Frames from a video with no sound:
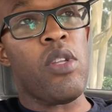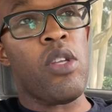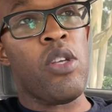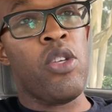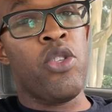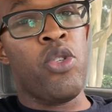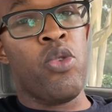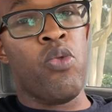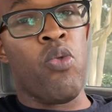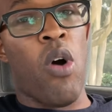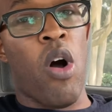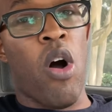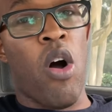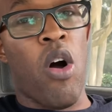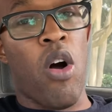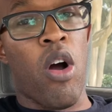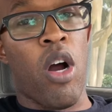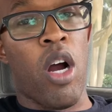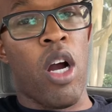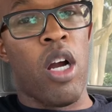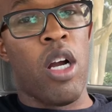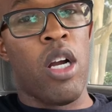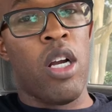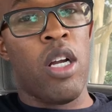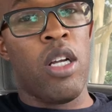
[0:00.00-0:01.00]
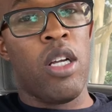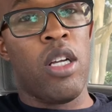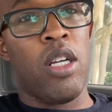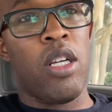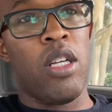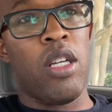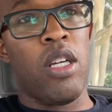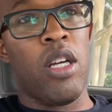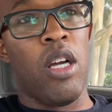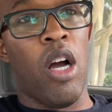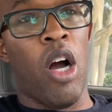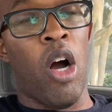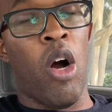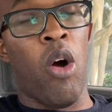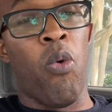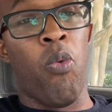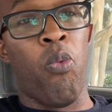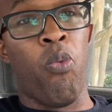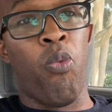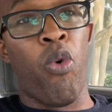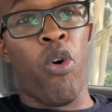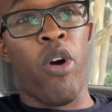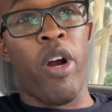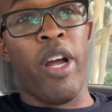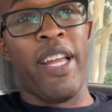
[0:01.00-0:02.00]
you are
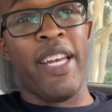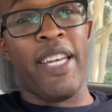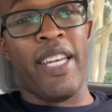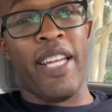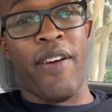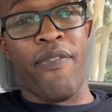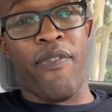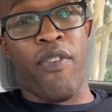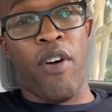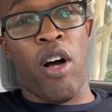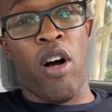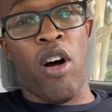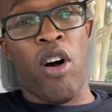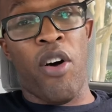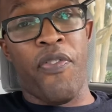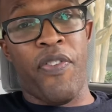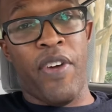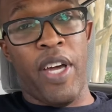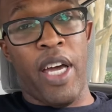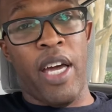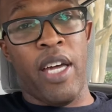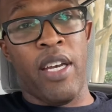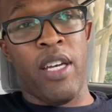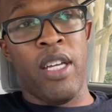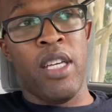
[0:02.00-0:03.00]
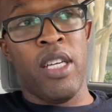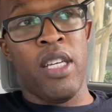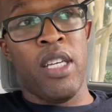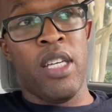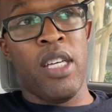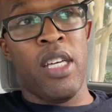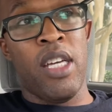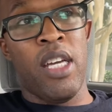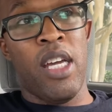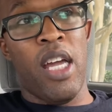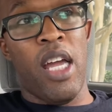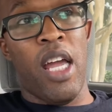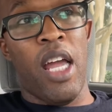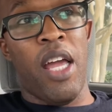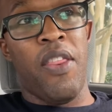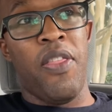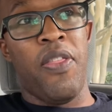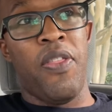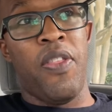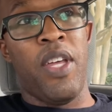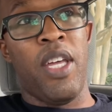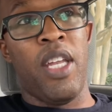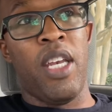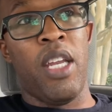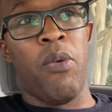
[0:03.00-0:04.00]
on where it left off at, and
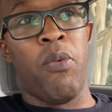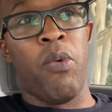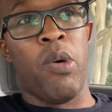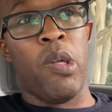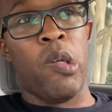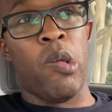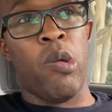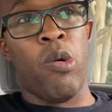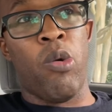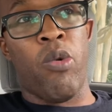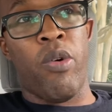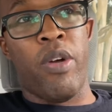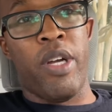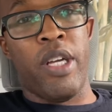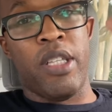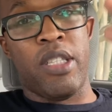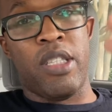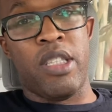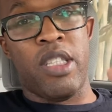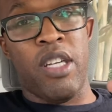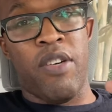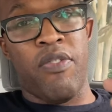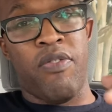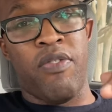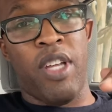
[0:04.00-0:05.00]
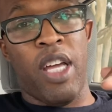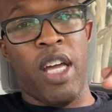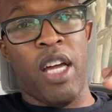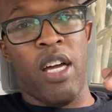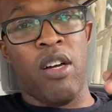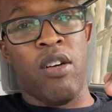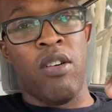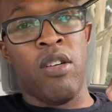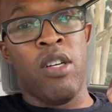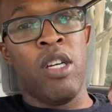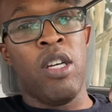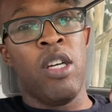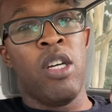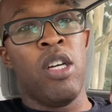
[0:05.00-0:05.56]
then it will lower itself down.